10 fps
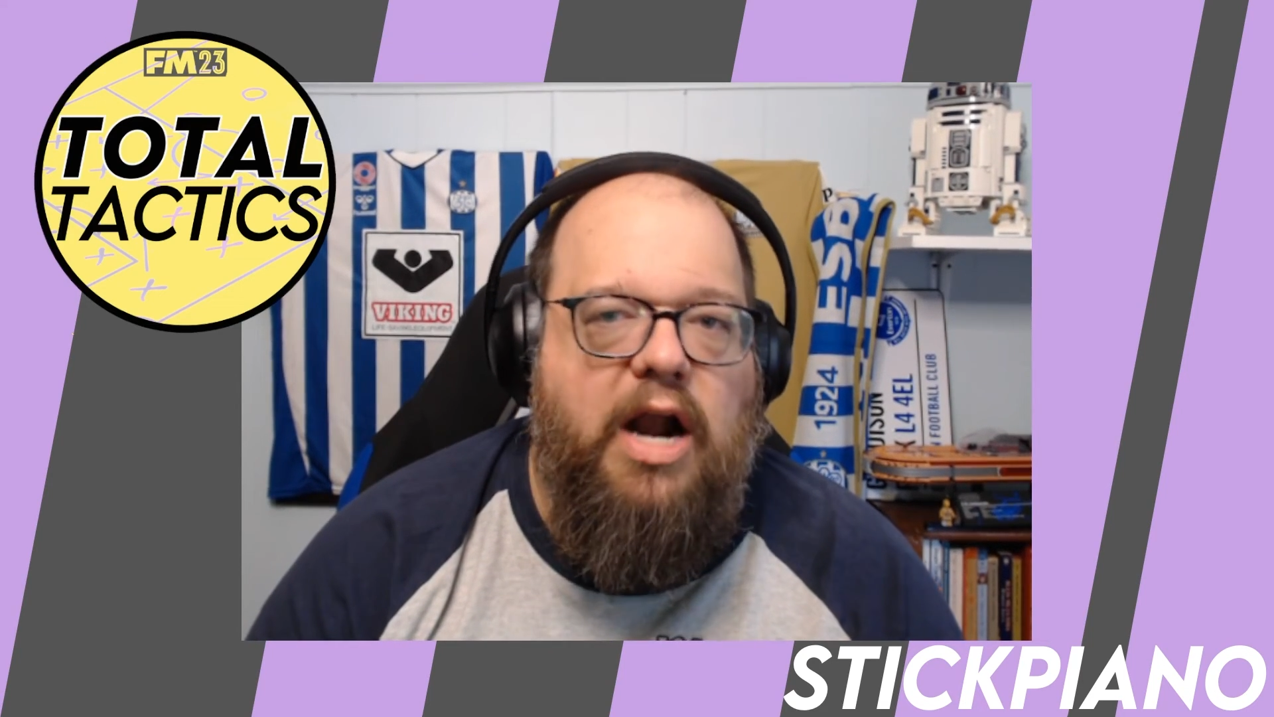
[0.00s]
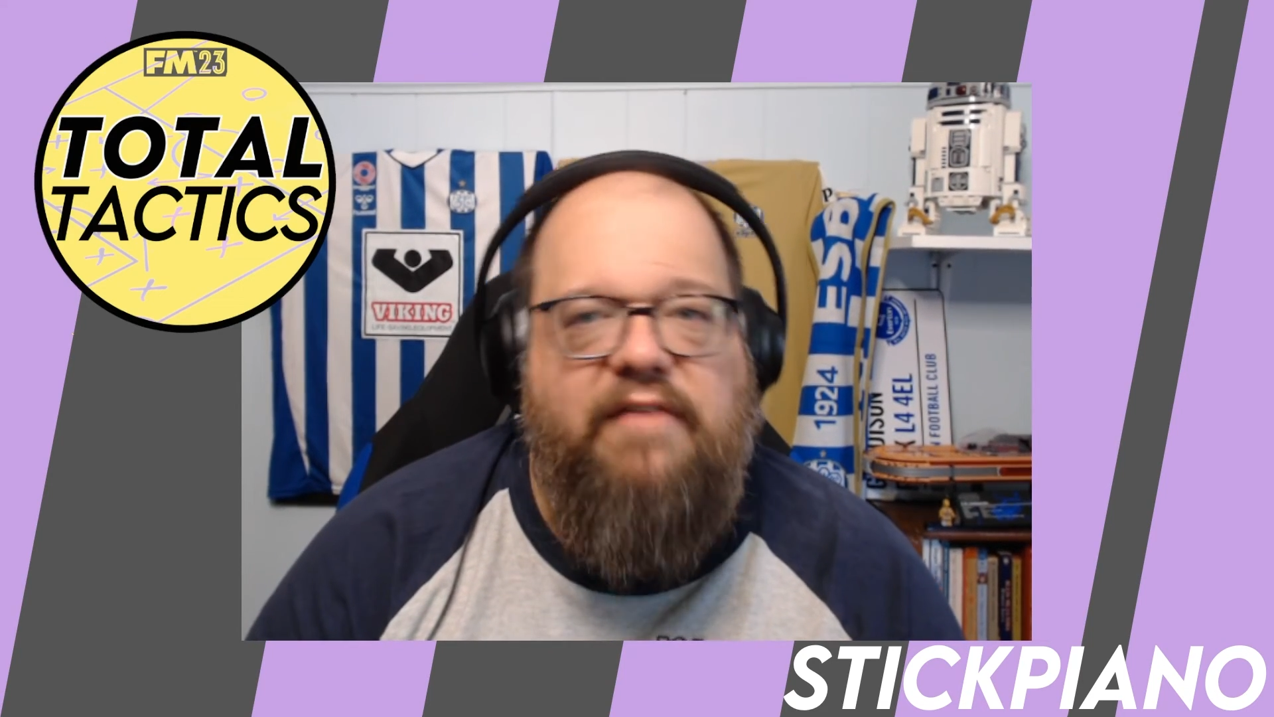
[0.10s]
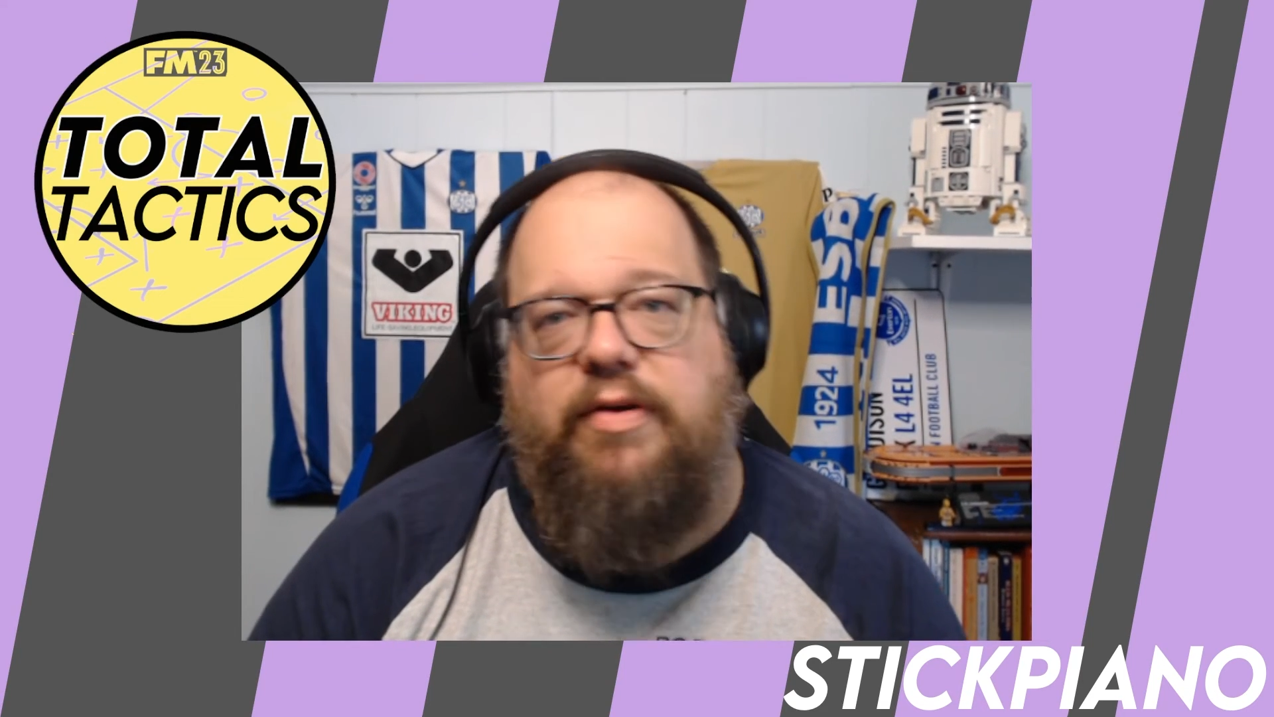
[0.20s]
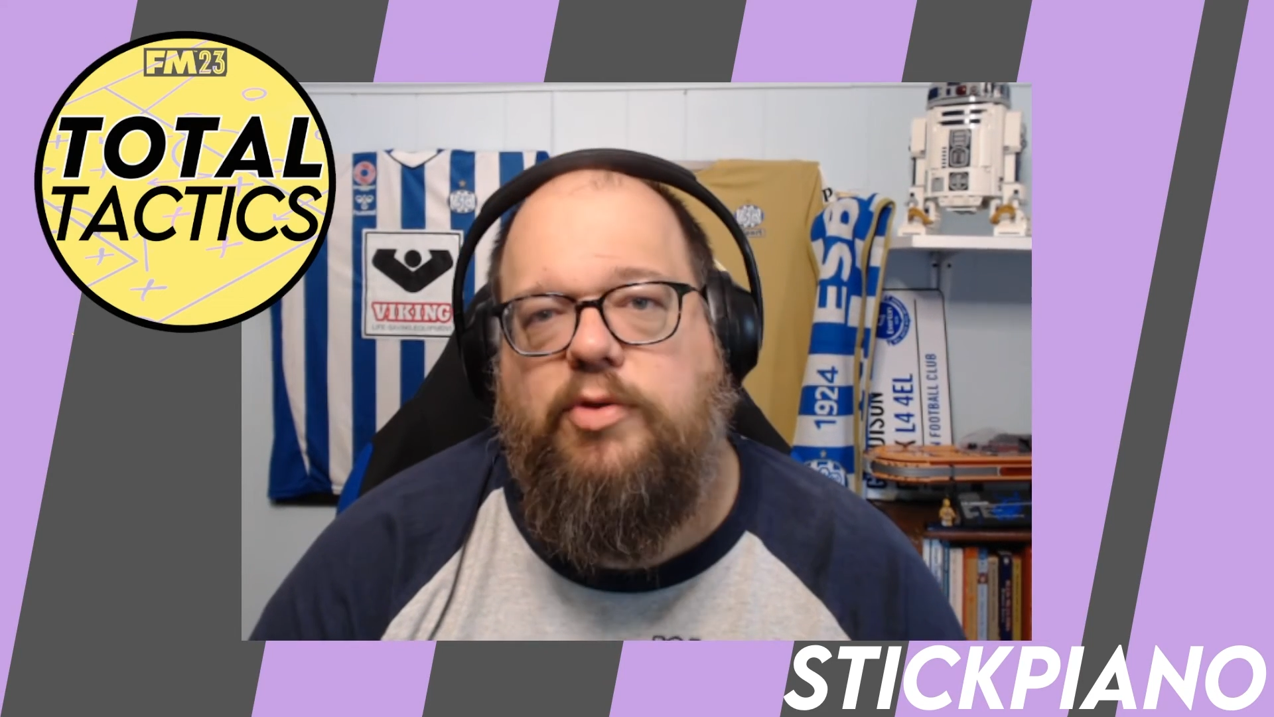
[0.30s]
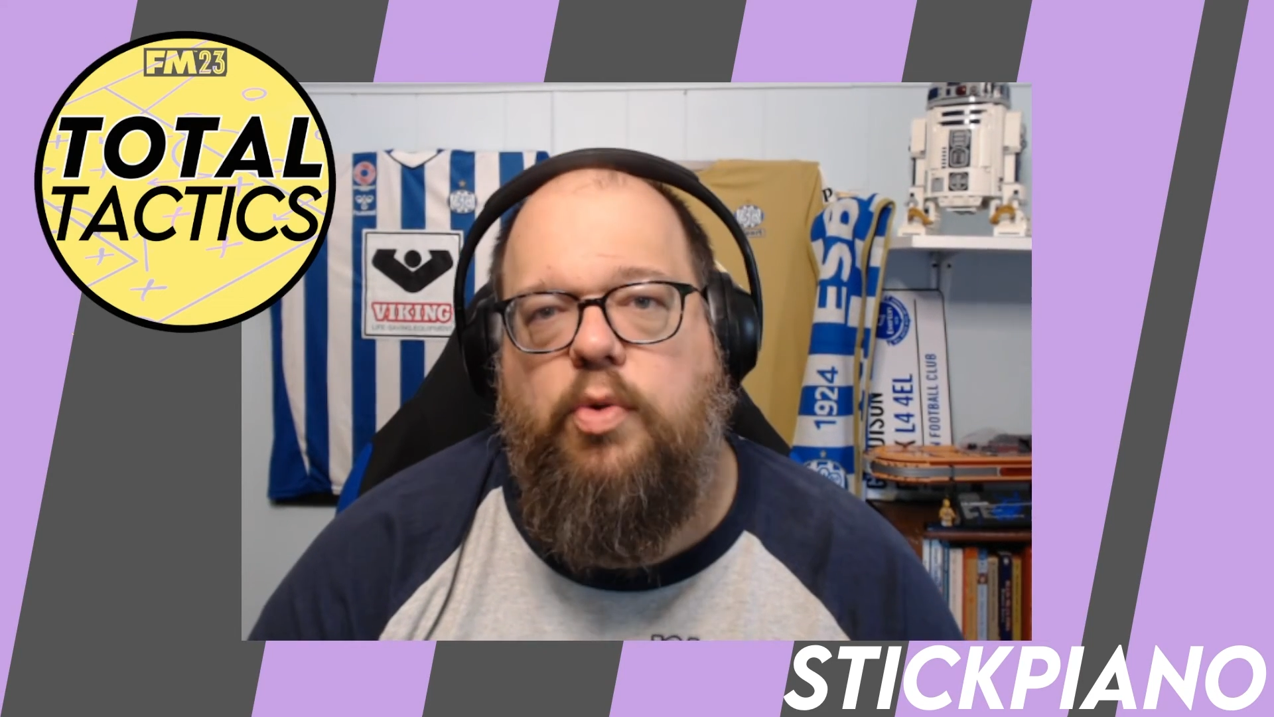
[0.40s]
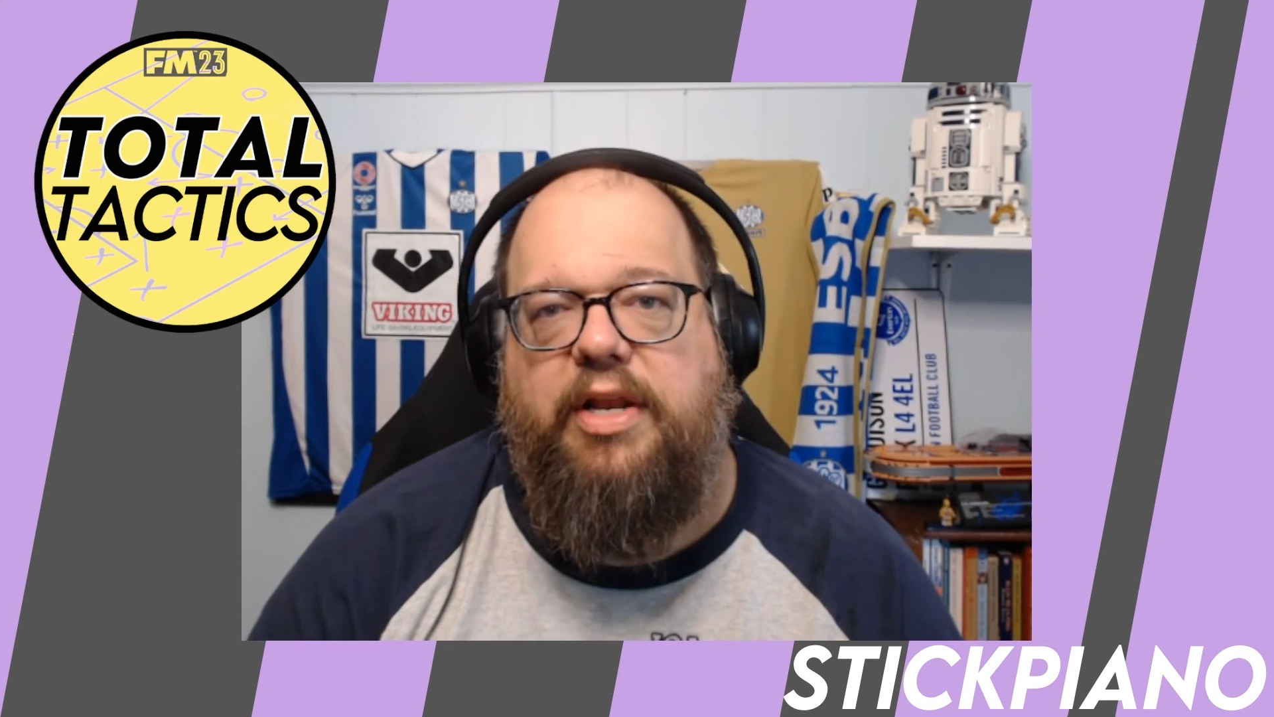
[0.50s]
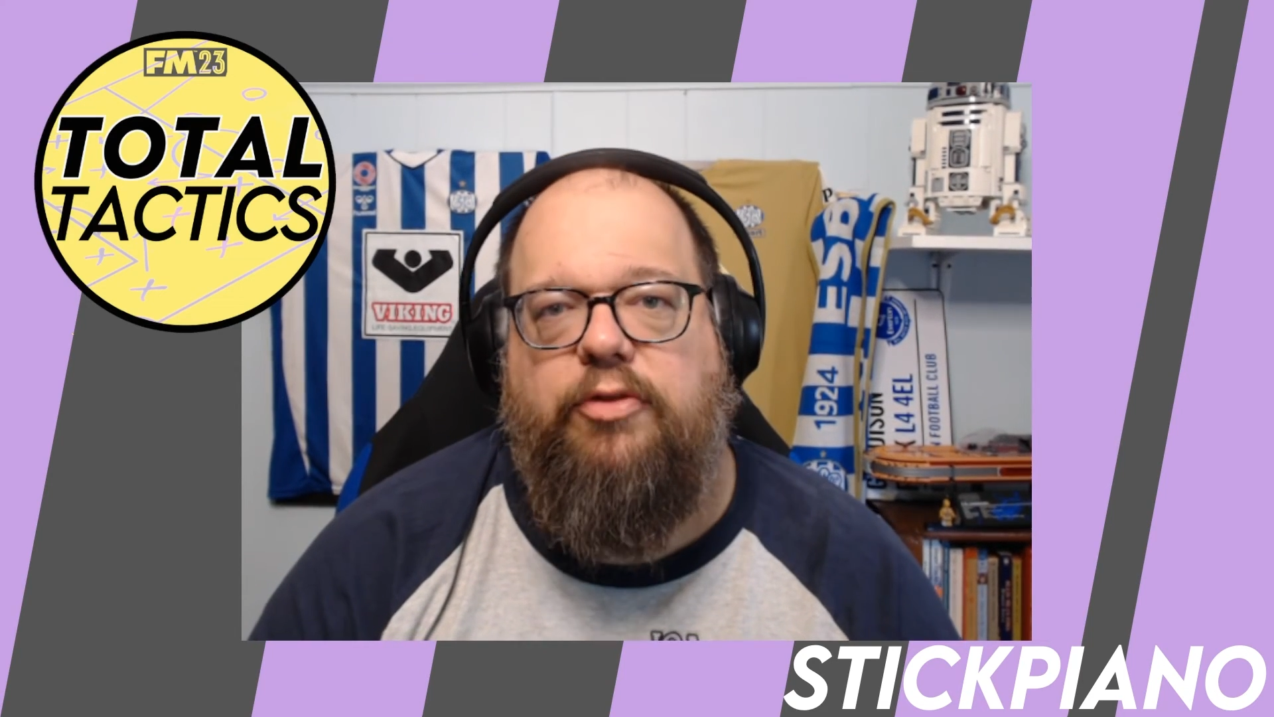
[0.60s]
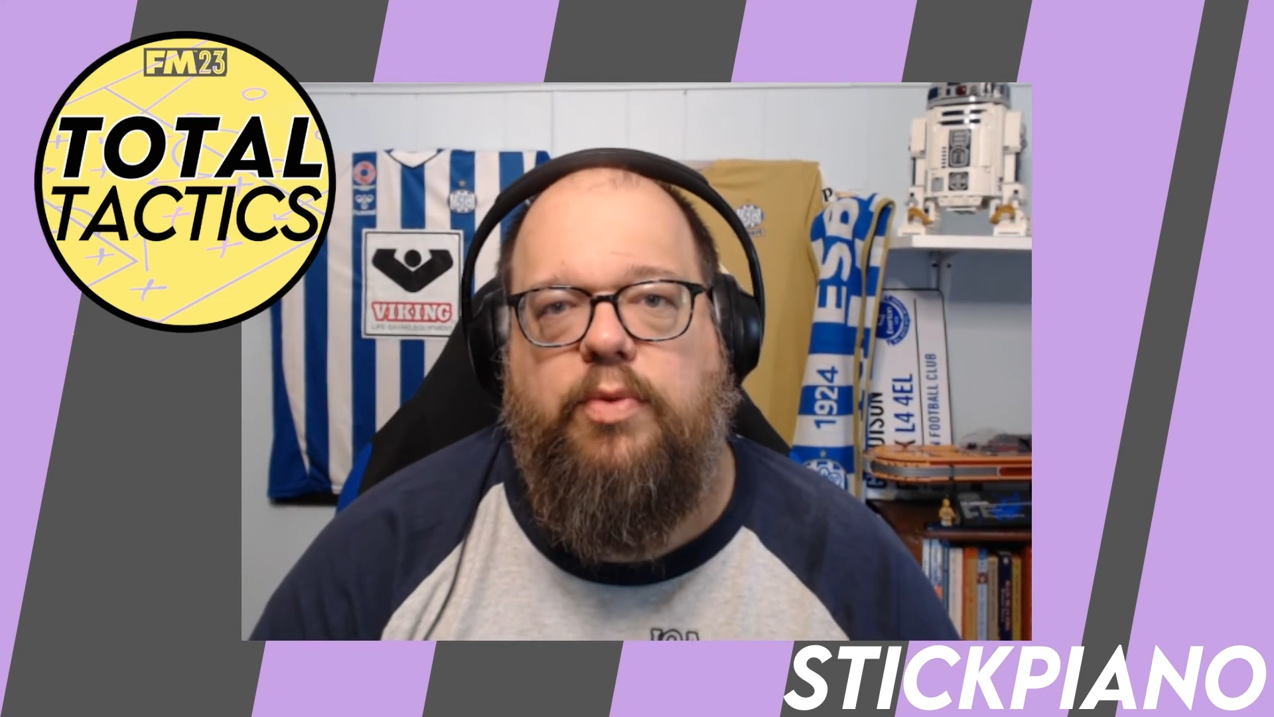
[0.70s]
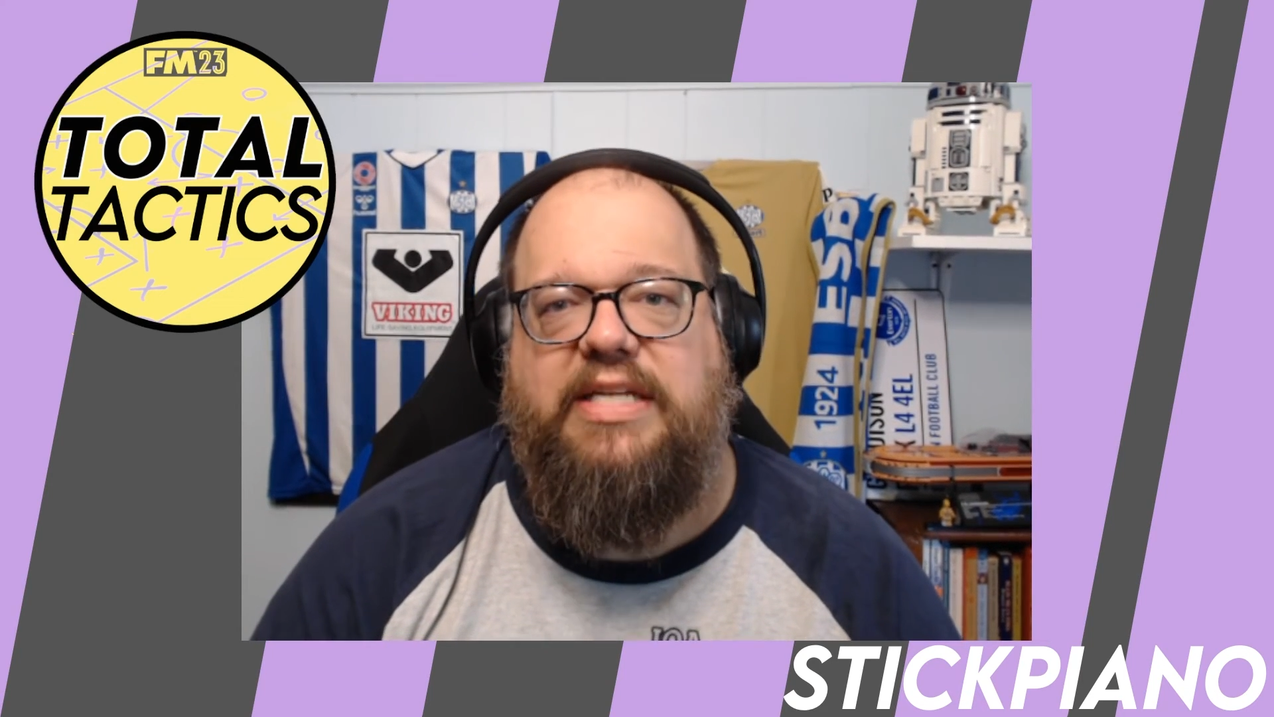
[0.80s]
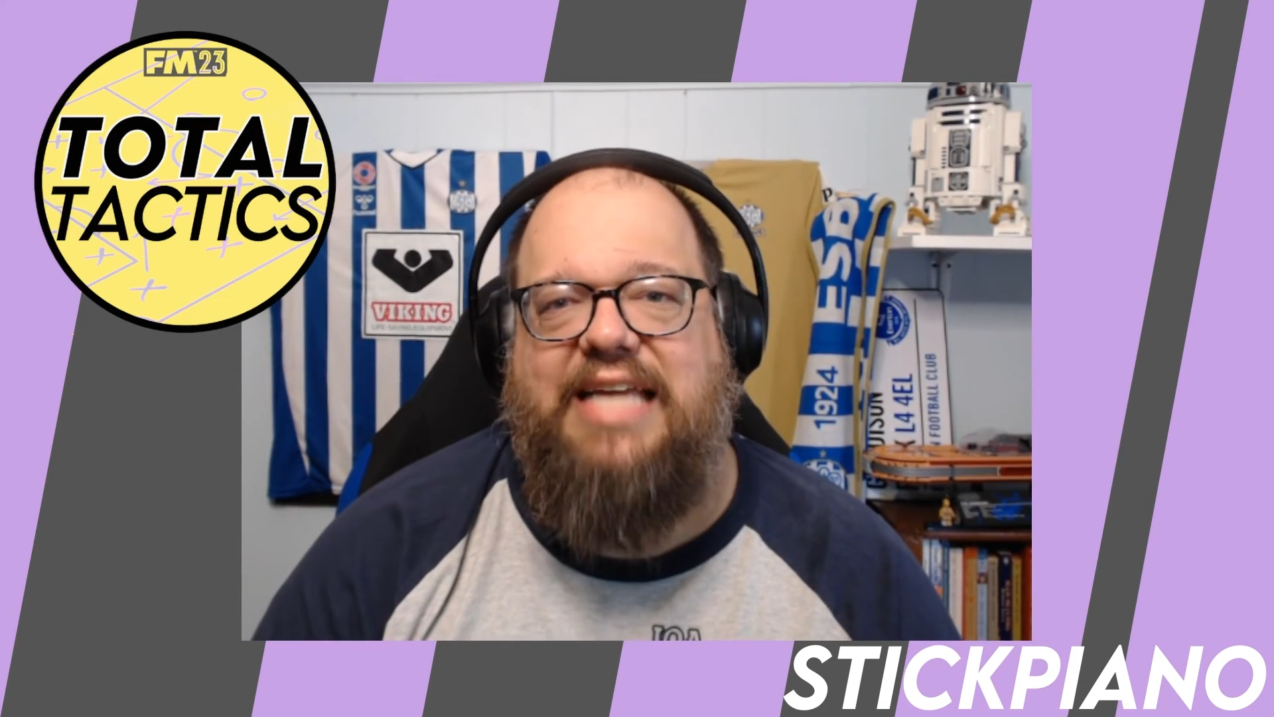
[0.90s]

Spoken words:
FM23